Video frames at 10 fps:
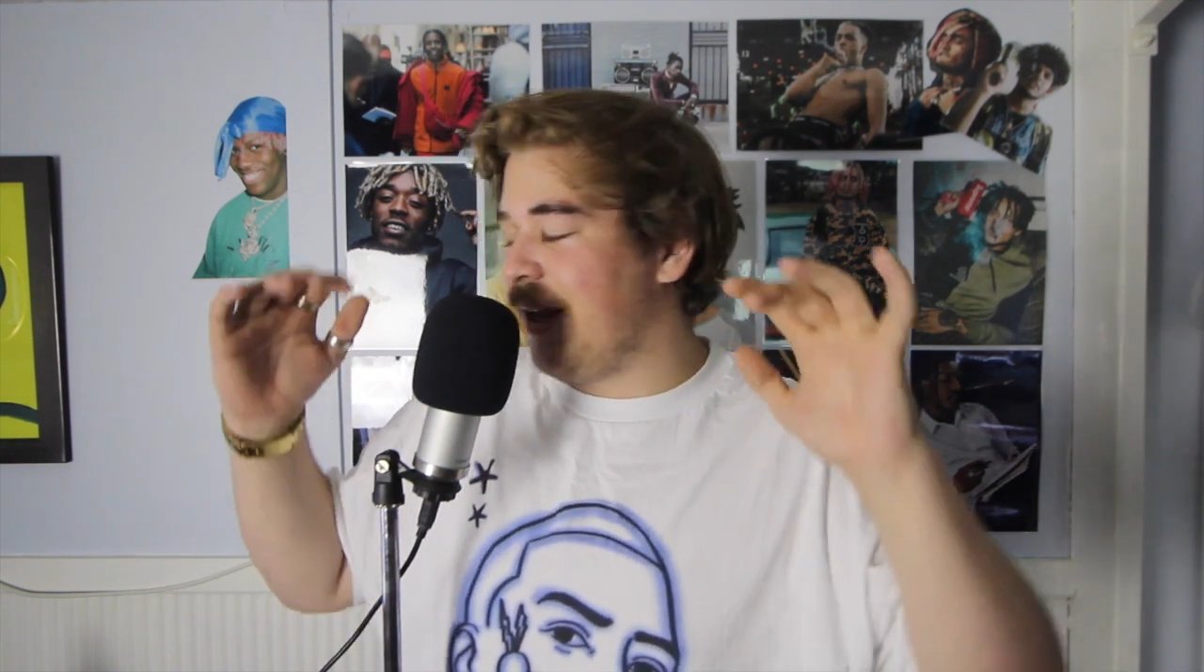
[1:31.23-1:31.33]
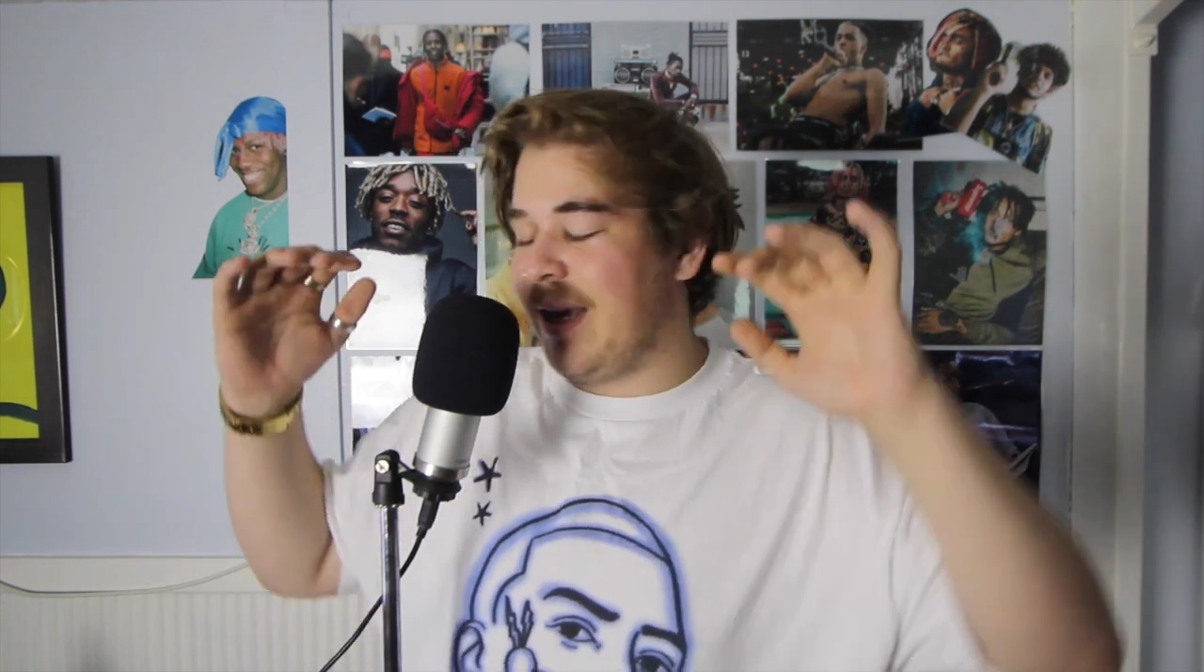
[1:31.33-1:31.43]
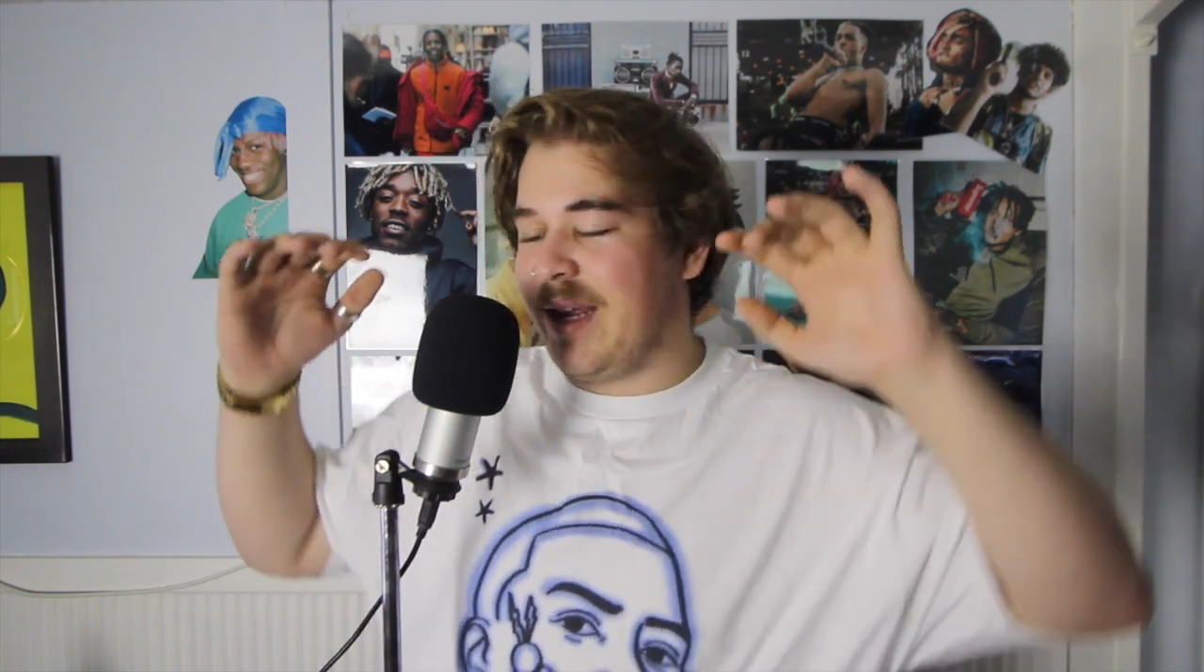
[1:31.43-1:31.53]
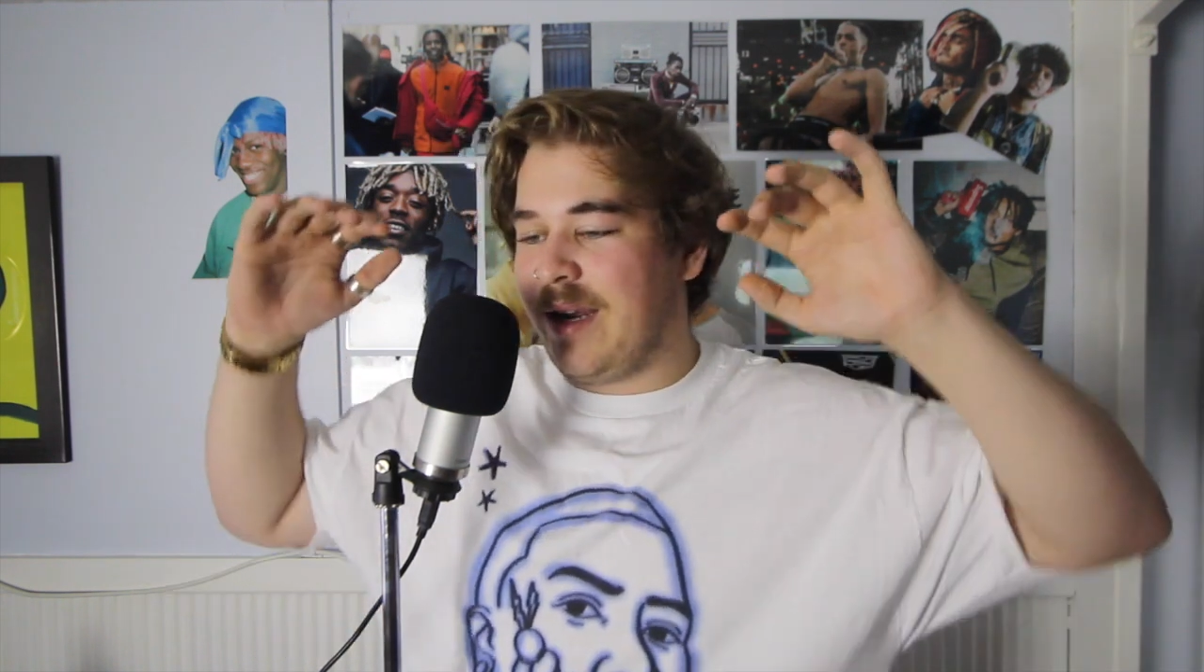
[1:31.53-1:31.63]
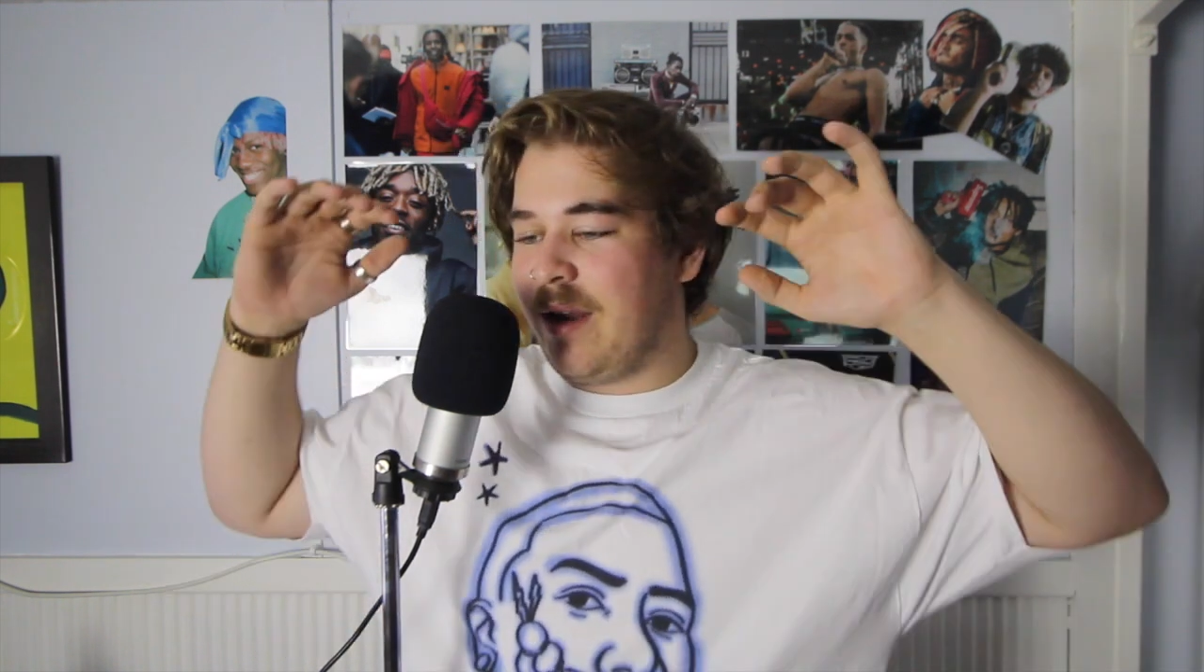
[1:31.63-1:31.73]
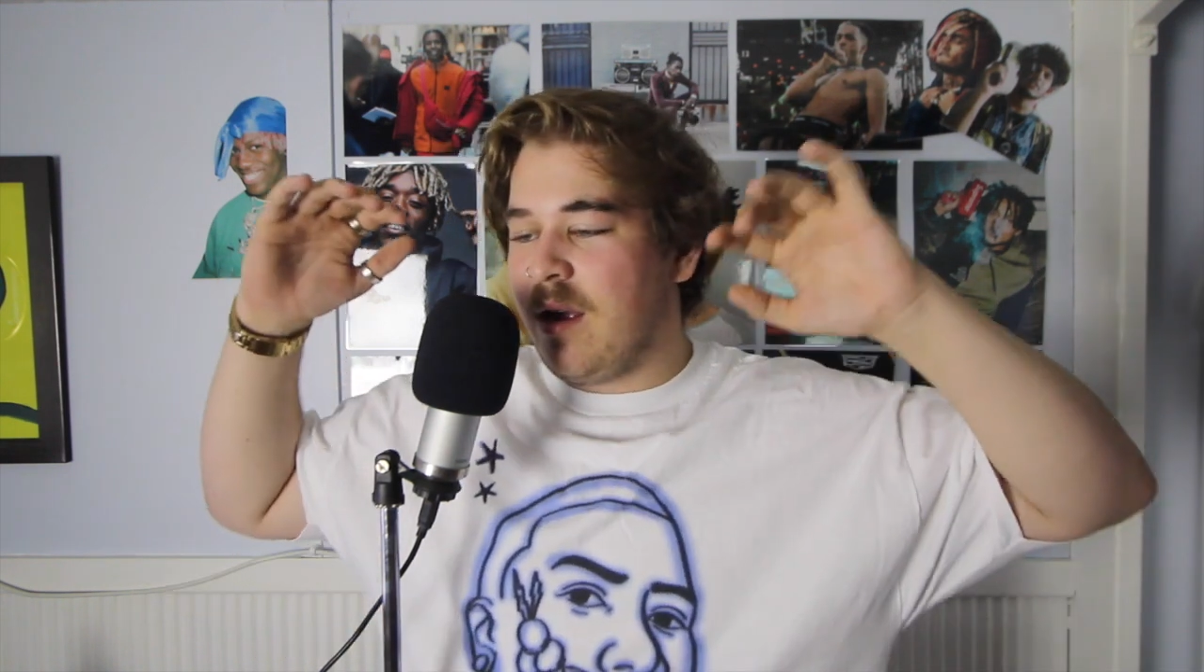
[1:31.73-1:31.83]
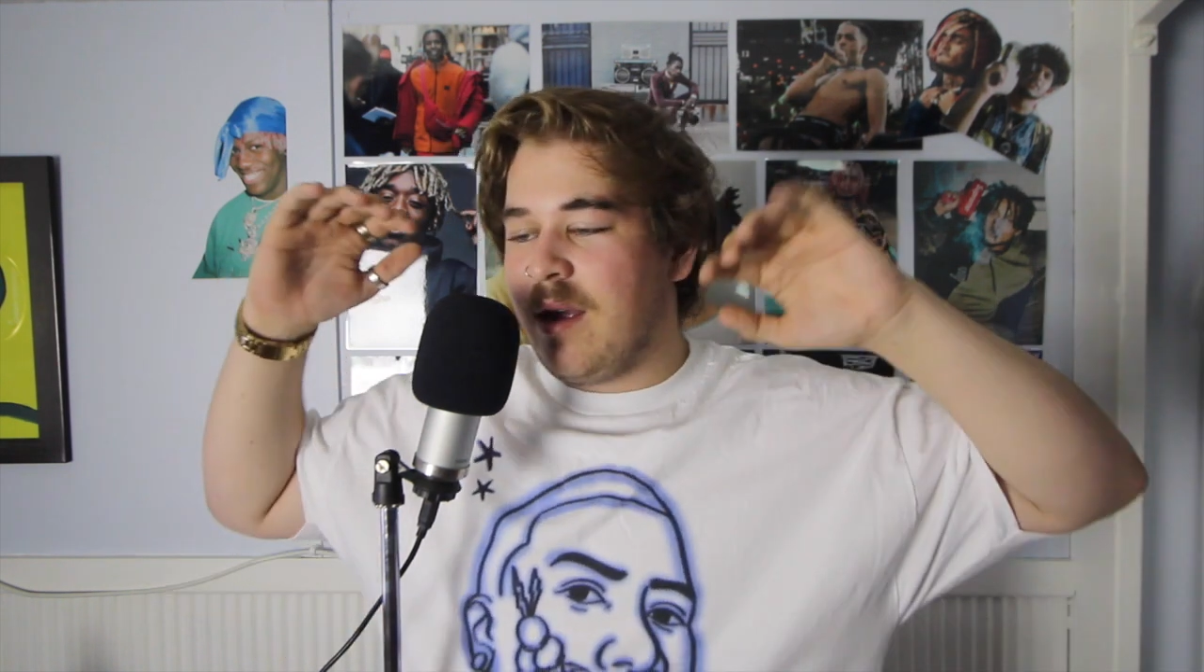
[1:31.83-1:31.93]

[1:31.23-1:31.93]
and